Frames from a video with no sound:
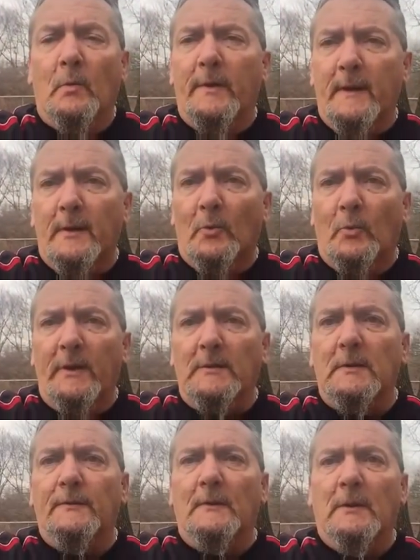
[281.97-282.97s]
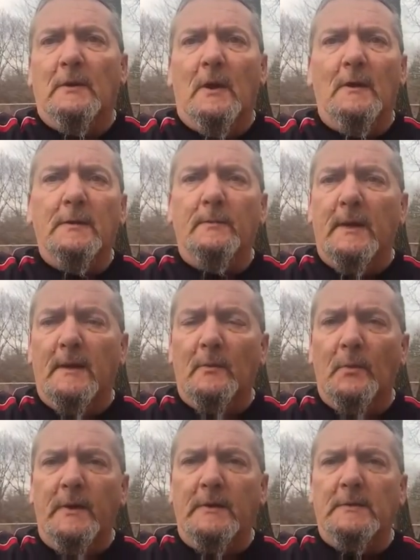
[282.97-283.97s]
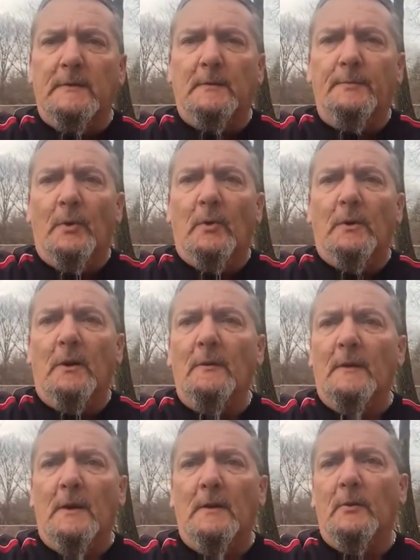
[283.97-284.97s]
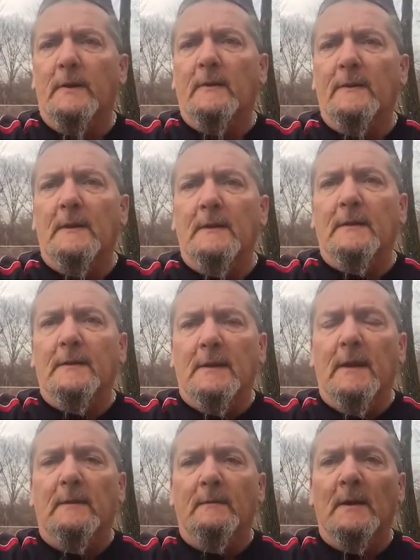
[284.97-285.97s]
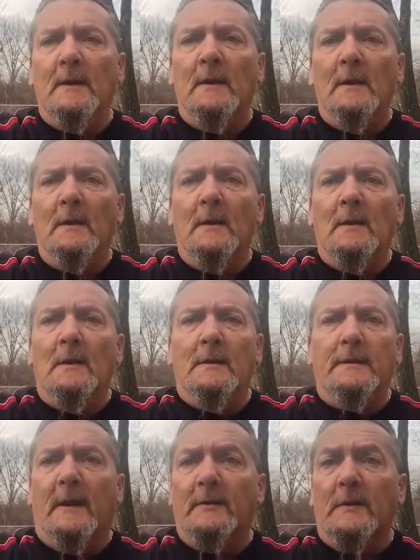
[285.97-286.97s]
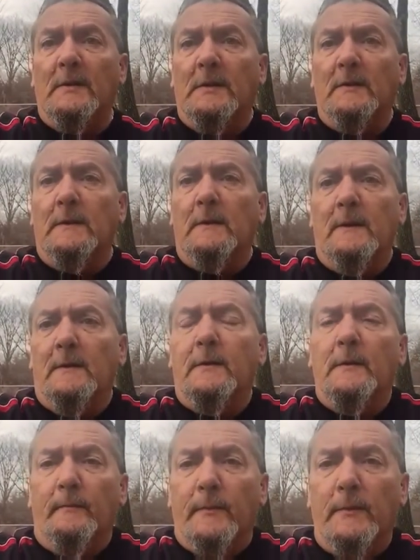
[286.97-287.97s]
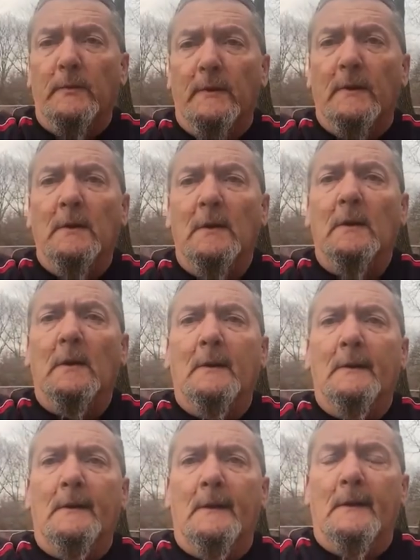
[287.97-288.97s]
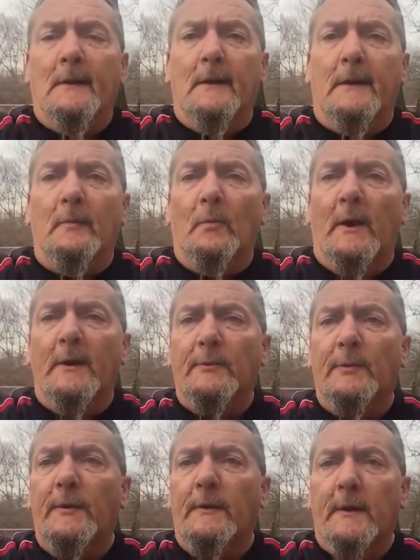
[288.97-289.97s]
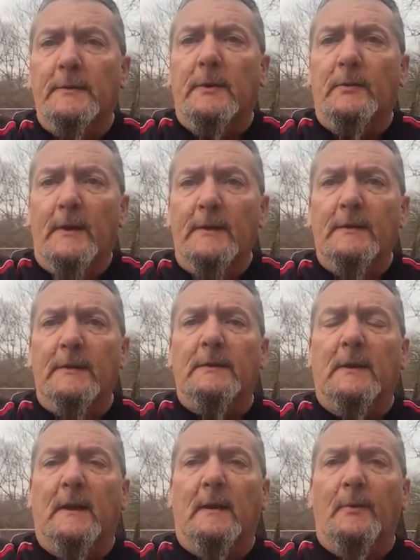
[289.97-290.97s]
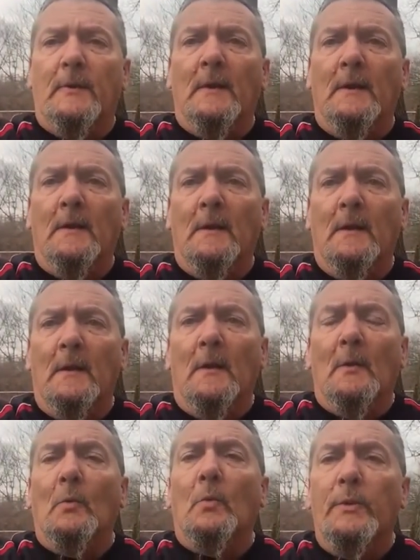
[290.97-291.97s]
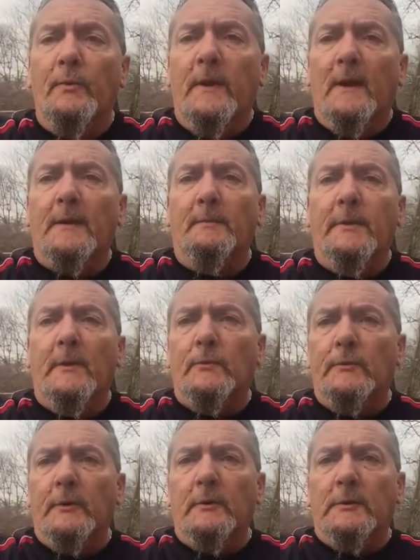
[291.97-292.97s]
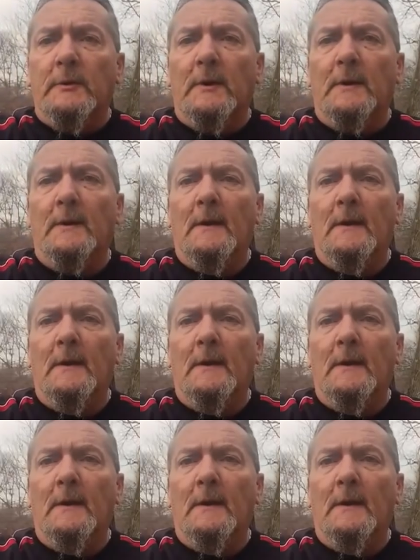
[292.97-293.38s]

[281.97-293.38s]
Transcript: We got to reach the lost. We got to reach the poor, the hungry, and the unsaved, not just sit there at our computer and watch for the next crisis to happen. We've got to be a church.